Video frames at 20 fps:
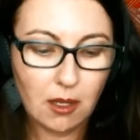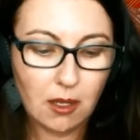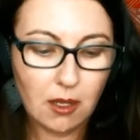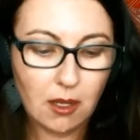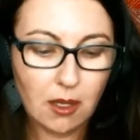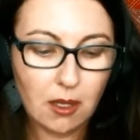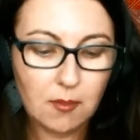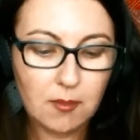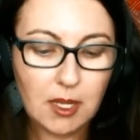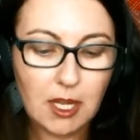
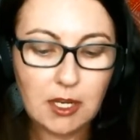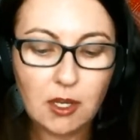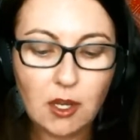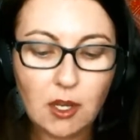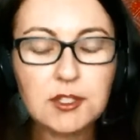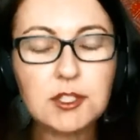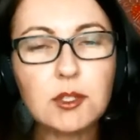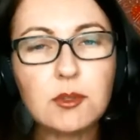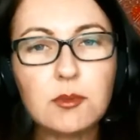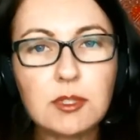And
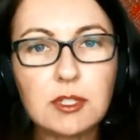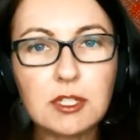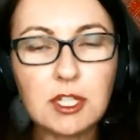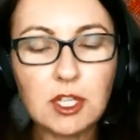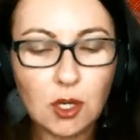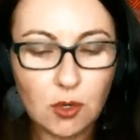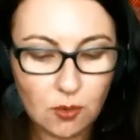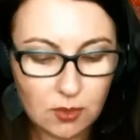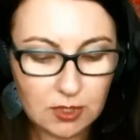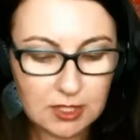also,
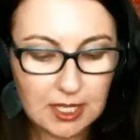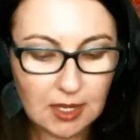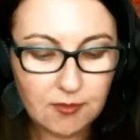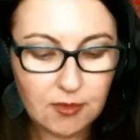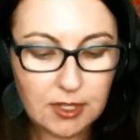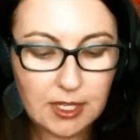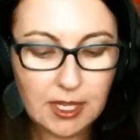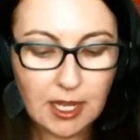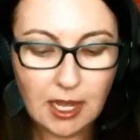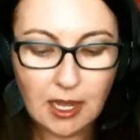
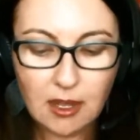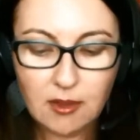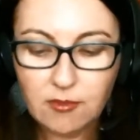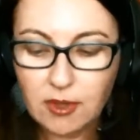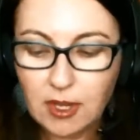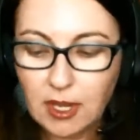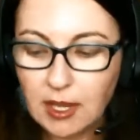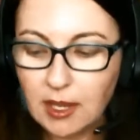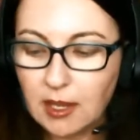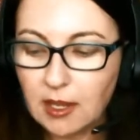definitely have
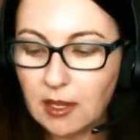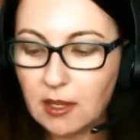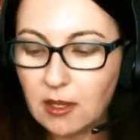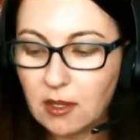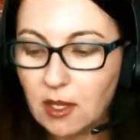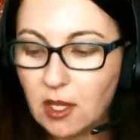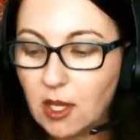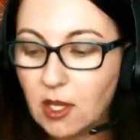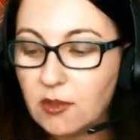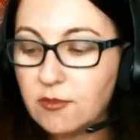a
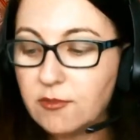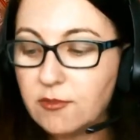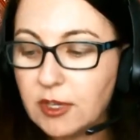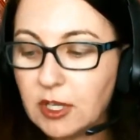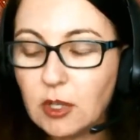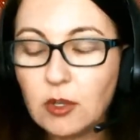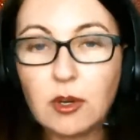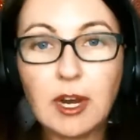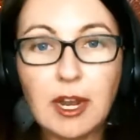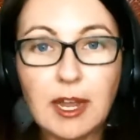
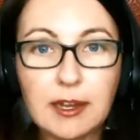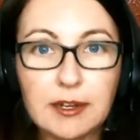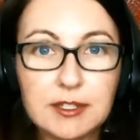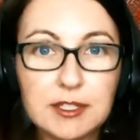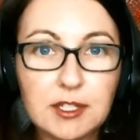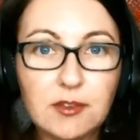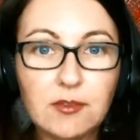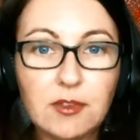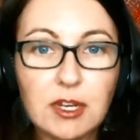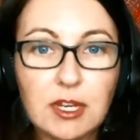filler
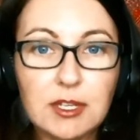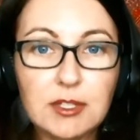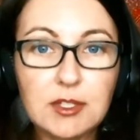activity.